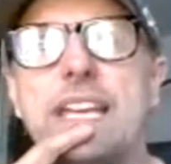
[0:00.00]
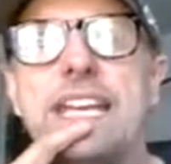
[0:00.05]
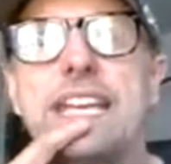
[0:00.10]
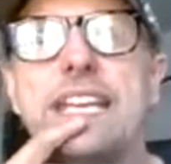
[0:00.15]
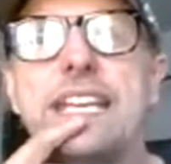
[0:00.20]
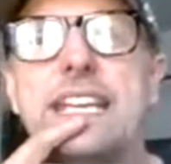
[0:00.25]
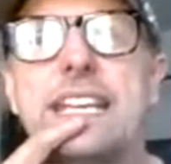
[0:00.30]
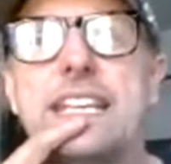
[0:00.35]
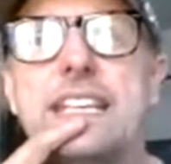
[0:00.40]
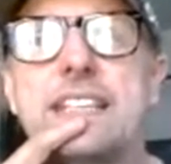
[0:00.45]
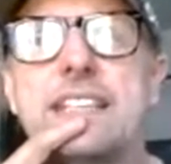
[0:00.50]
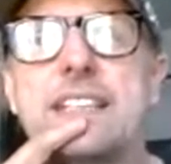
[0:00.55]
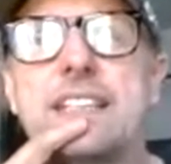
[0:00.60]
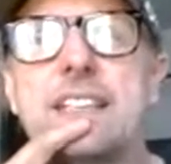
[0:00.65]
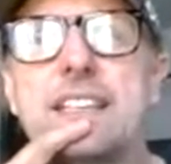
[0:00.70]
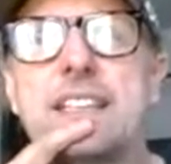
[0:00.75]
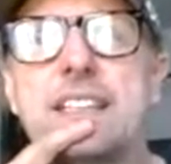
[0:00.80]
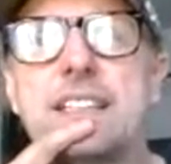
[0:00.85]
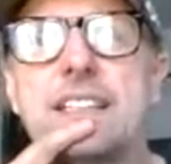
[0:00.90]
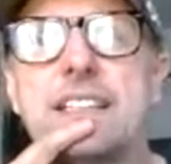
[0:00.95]
We
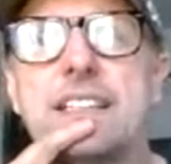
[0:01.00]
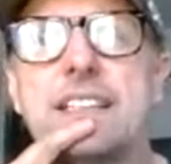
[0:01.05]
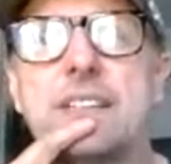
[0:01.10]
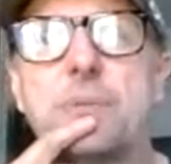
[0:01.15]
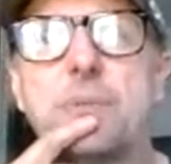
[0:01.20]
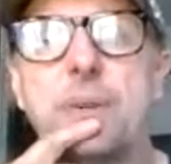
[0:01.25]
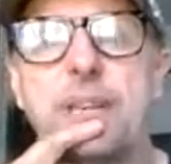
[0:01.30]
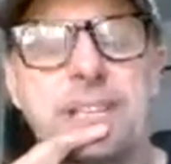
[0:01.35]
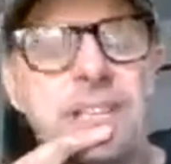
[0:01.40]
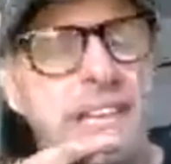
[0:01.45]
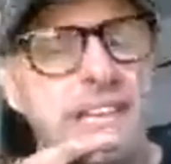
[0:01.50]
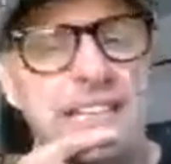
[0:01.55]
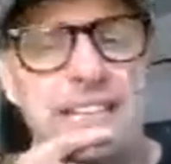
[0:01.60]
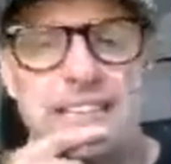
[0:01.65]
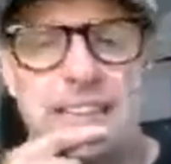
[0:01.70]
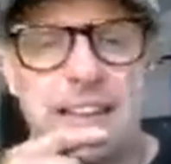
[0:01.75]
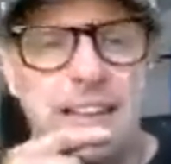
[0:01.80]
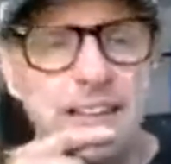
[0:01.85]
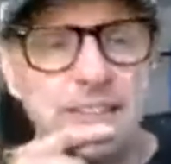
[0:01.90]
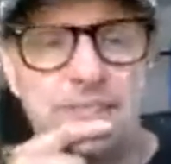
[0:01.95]
need
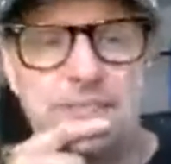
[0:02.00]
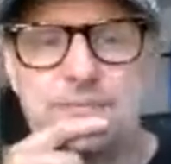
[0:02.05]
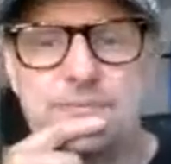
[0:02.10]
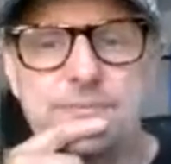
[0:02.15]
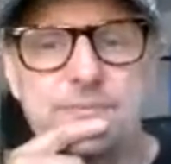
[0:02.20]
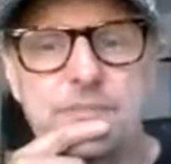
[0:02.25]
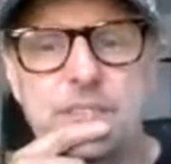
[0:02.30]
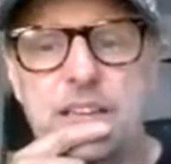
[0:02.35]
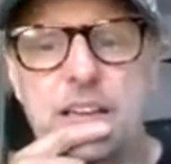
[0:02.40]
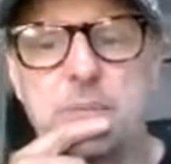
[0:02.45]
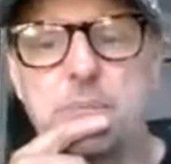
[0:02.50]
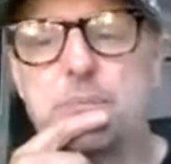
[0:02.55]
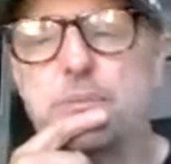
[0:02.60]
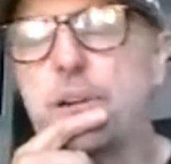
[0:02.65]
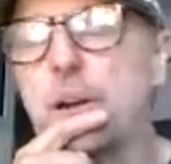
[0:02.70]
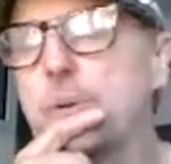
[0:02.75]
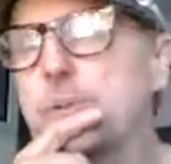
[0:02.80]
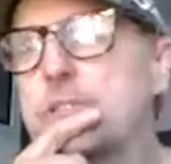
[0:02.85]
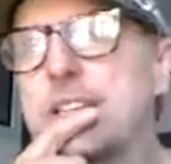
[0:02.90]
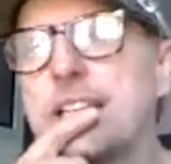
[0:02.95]
that.
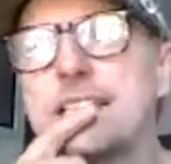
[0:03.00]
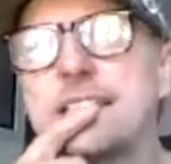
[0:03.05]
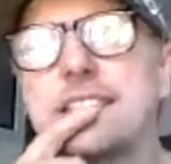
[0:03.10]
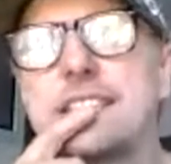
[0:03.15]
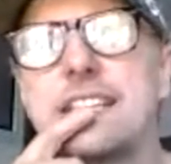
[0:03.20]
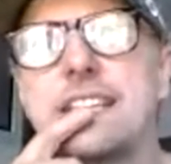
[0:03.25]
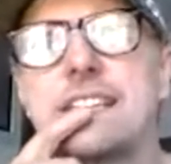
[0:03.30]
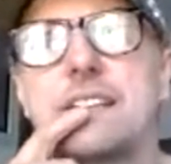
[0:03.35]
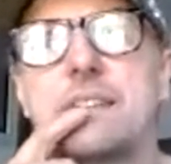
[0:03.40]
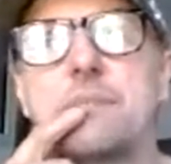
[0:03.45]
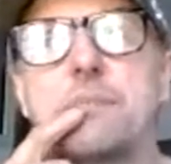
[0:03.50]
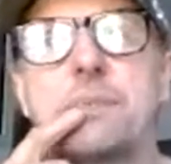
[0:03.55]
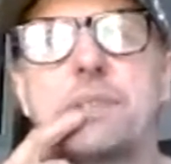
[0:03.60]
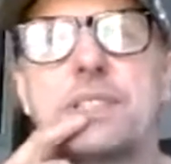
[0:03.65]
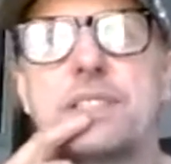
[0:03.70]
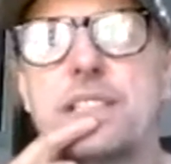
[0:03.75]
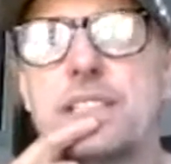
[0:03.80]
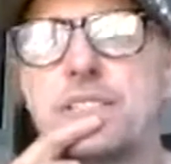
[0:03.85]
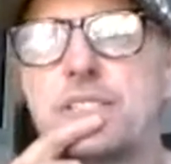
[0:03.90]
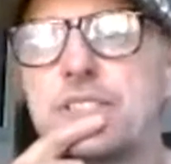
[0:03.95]
And protesting
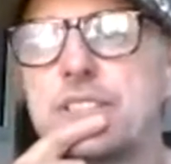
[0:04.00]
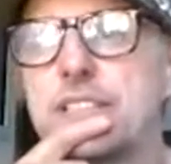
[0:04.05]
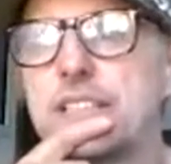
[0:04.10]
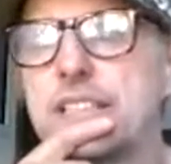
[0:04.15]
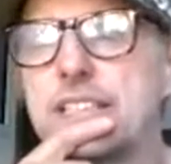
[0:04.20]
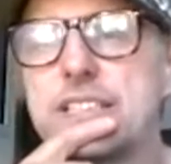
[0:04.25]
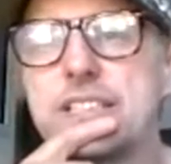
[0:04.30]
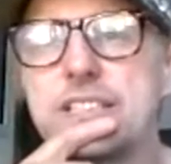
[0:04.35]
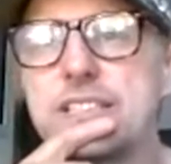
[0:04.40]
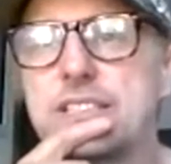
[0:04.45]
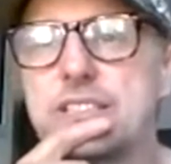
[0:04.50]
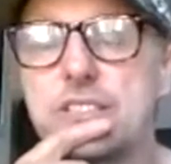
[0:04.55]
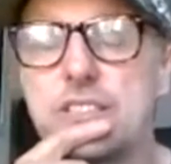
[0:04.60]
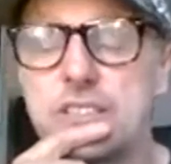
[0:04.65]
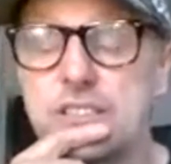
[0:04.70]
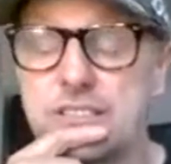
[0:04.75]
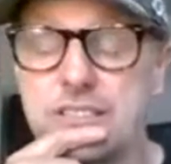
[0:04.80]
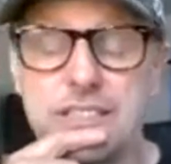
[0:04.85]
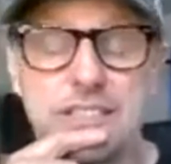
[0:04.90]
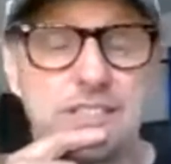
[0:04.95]
and petition
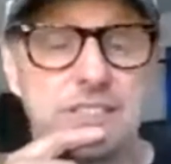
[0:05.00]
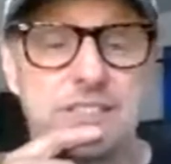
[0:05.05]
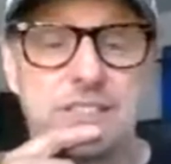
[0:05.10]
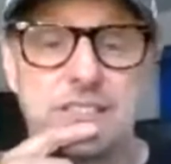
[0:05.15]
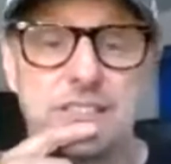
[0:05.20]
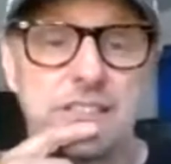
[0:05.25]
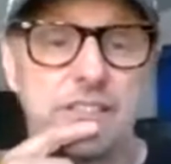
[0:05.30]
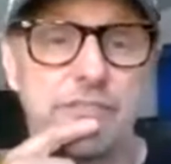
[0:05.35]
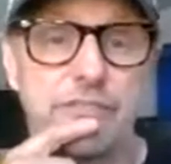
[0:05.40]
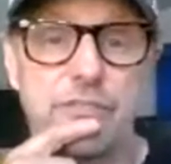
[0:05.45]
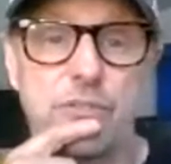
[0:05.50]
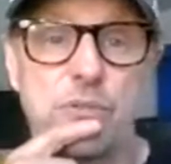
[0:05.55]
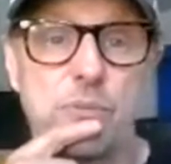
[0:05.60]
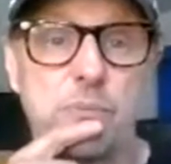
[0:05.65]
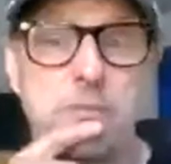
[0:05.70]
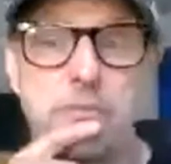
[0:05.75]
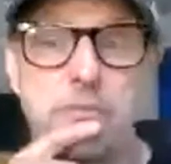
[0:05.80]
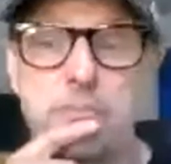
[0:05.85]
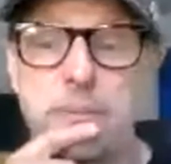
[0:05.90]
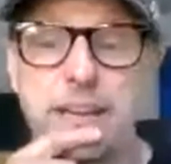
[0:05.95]
it's just a
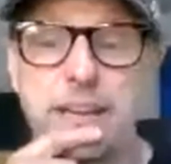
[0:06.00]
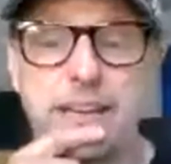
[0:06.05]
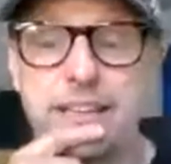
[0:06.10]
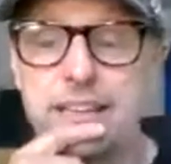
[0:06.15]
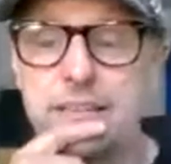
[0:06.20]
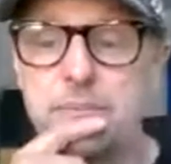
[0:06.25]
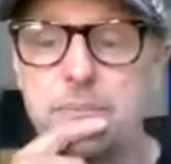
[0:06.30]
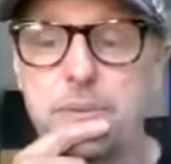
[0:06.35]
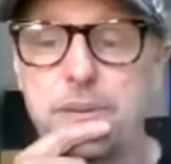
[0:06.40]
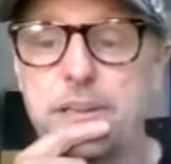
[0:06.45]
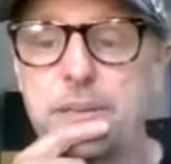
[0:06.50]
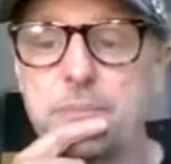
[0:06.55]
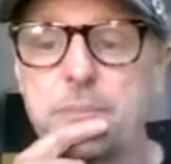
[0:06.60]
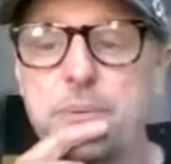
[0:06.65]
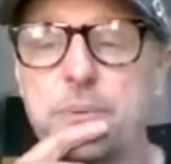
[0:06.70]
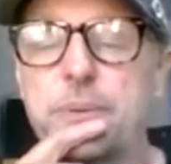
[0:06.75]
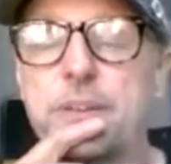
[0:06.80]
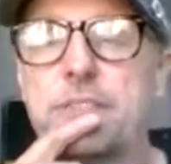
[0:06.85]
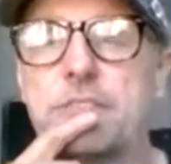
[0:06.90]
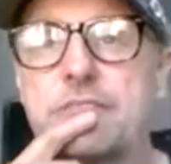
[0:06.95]
form of begging
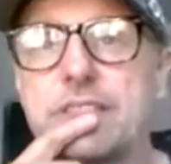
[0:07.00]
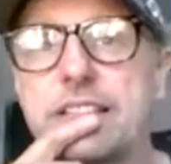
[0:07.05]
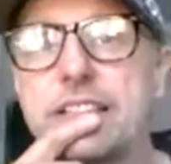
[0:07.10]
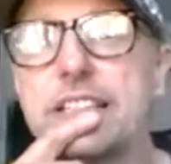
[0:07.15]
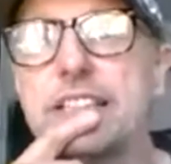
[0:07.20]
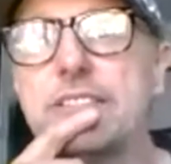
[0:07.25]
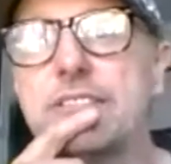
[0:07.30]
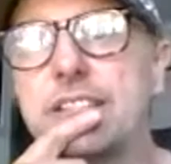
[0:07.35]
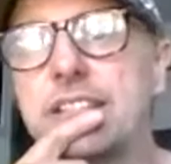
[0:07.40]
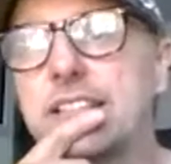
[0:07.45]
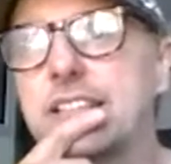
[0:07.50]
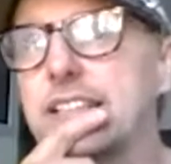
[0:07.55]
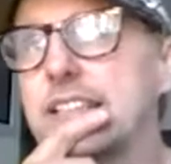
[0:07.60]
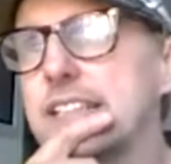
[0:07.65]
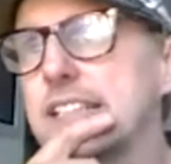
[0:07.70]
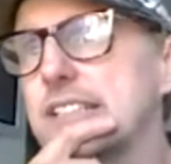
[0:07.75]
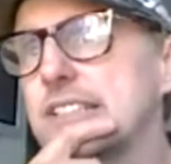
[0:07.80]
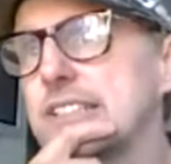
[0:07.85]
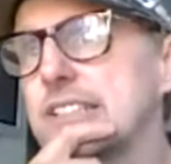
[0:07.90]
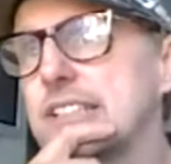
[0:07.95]
people. It really,
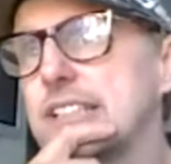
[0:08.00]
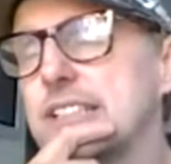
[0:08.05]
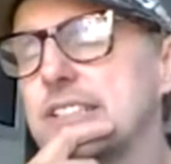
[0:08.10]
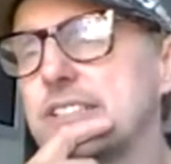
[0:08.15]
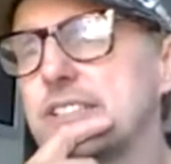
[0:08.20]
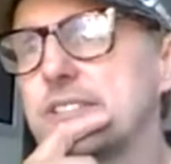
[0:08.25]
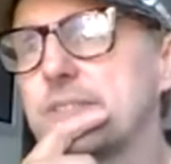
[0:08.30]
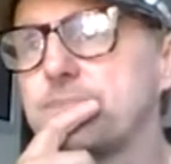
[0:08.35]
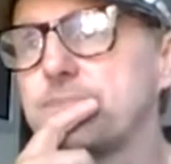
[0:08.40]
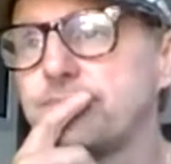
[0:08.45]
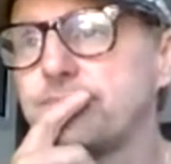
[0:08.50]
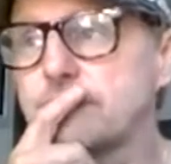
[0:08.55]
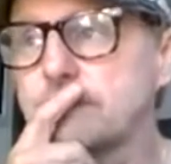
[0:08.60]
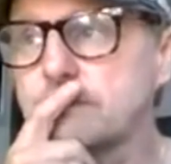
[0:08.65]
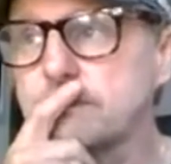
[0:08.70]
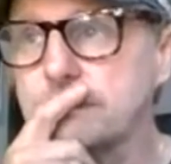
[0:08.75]
really is. And it's